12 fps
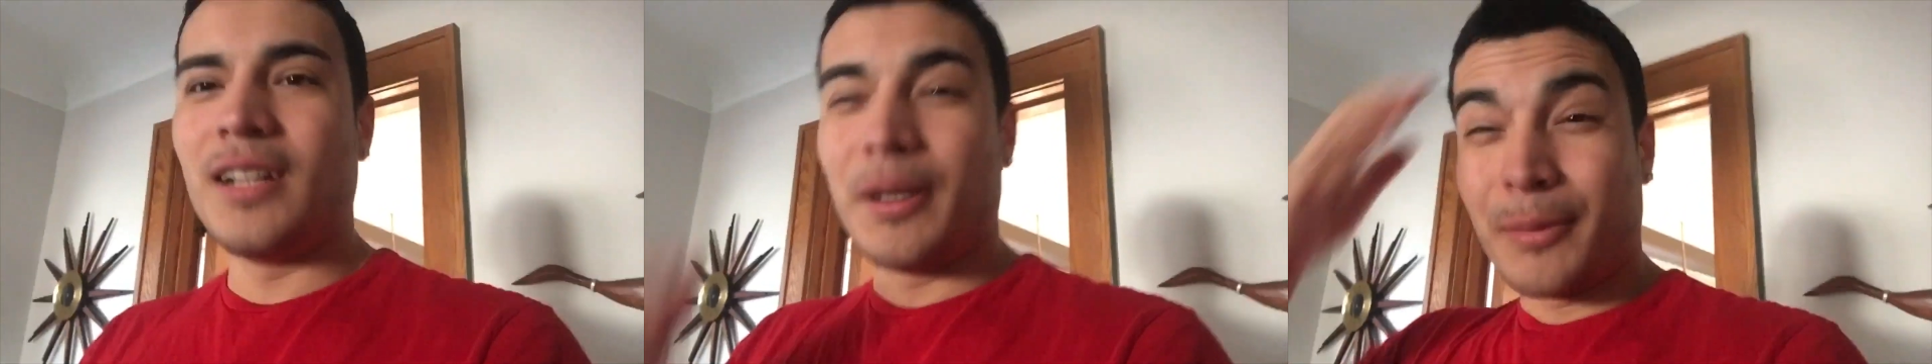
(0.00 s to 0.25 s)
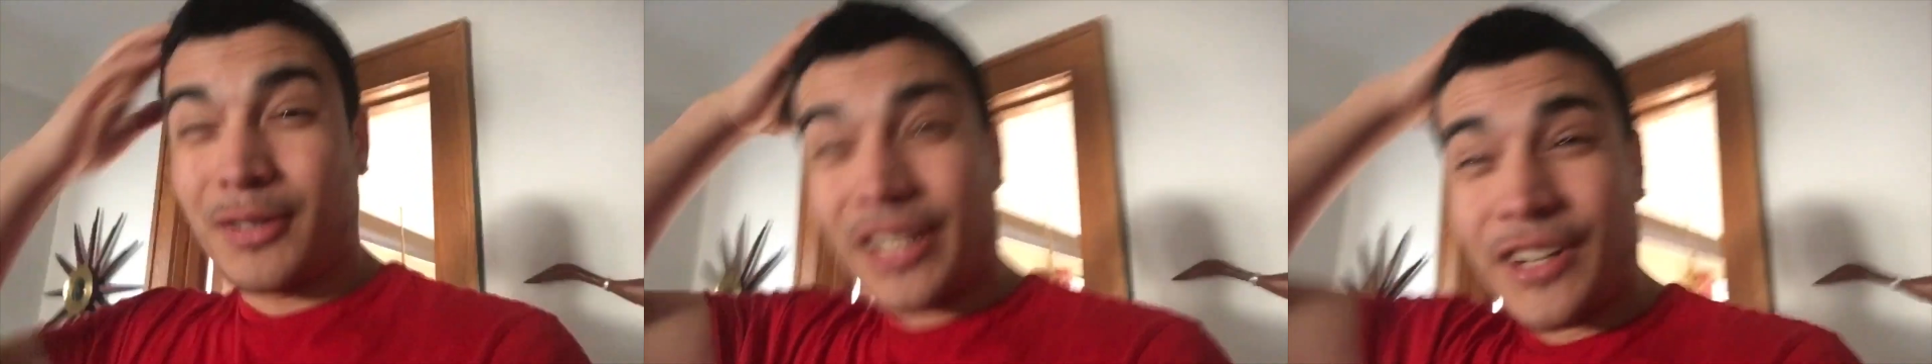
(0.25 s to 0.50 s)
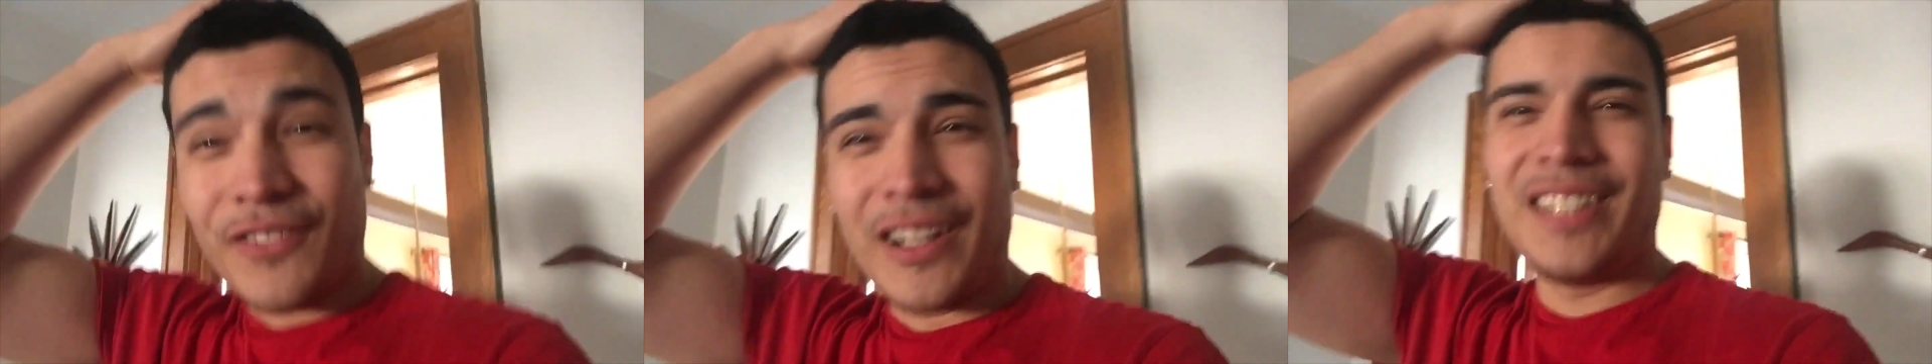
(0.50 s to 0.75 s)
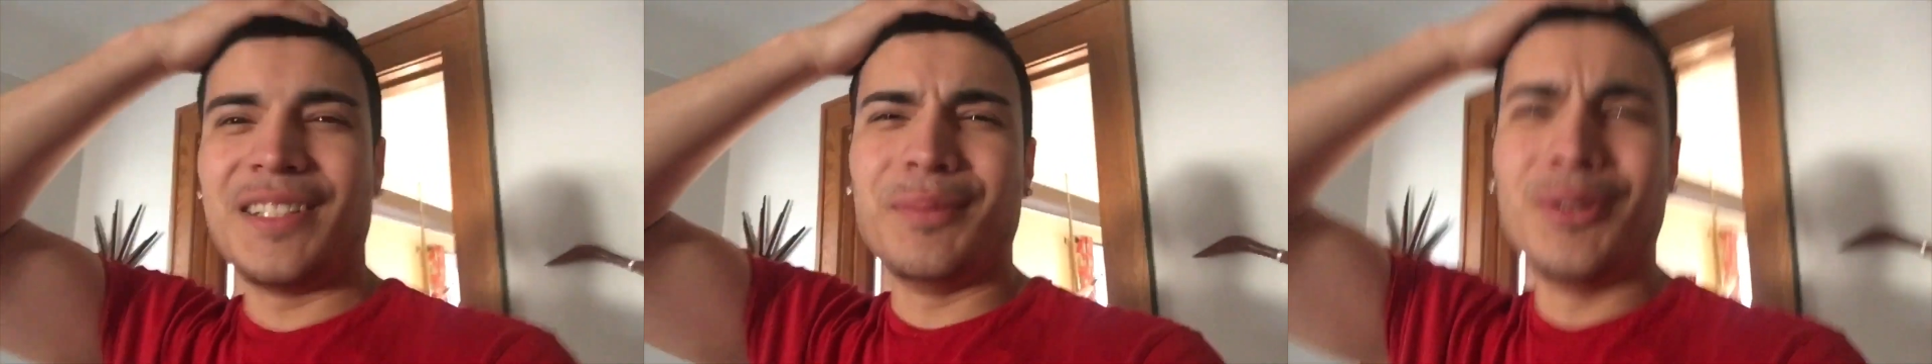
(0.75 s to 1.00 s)
I'm gonna try to
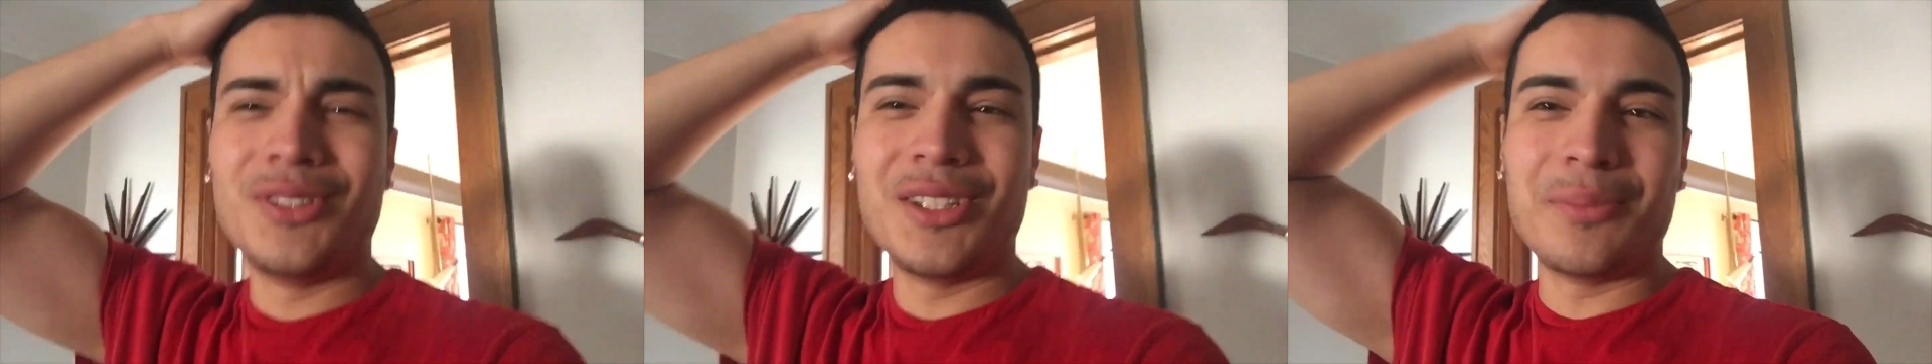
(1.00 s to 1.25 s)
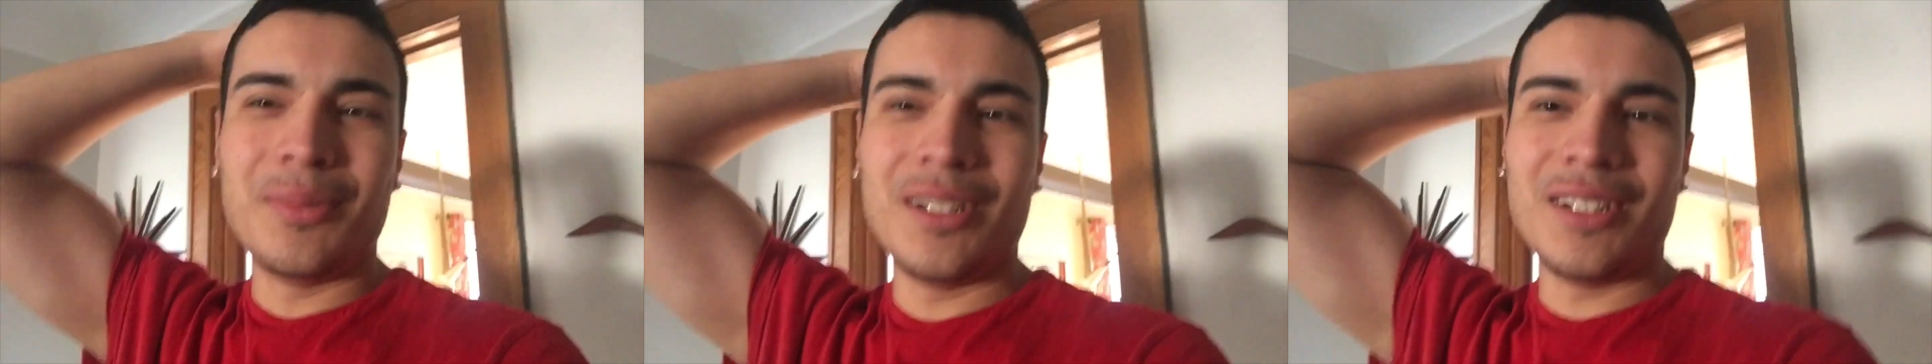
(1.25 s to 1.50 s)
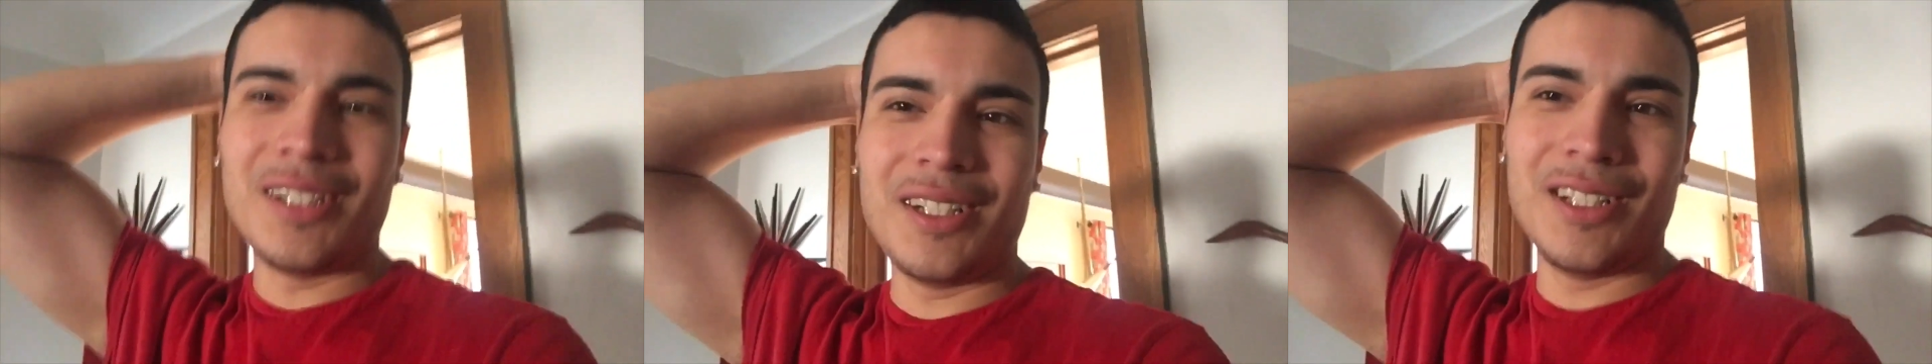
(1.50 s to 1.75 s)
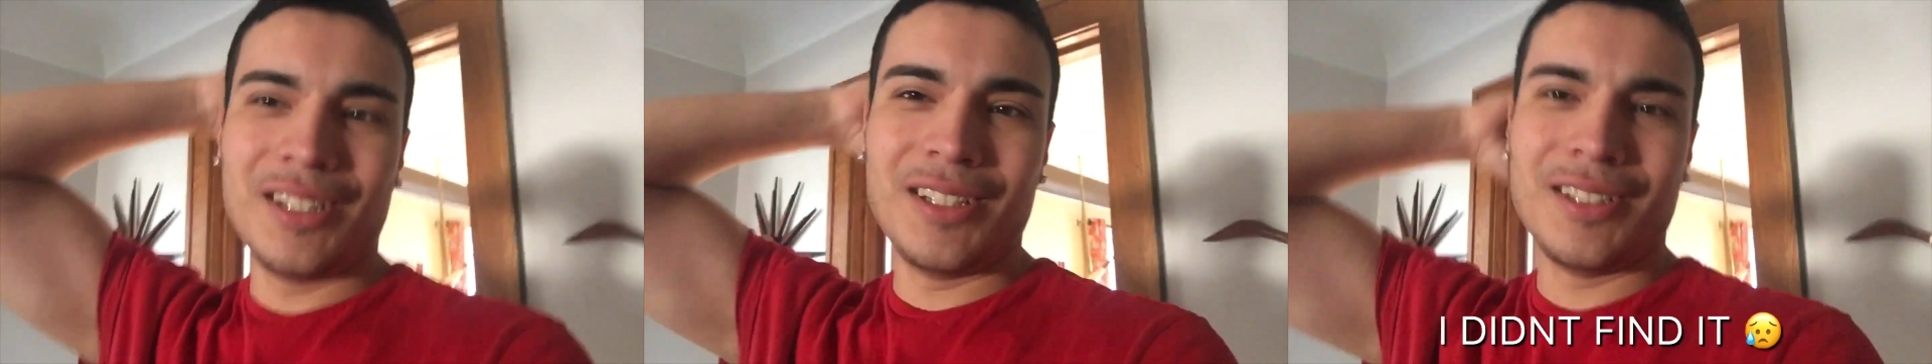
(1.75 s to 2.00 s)
find his music, but
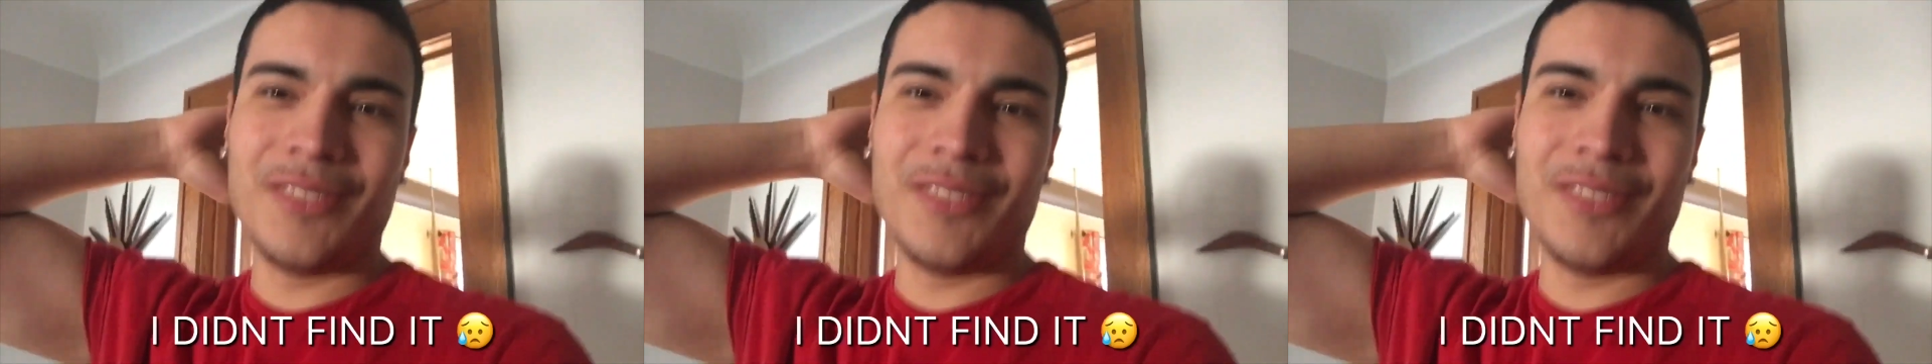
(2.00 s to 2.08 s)
uh,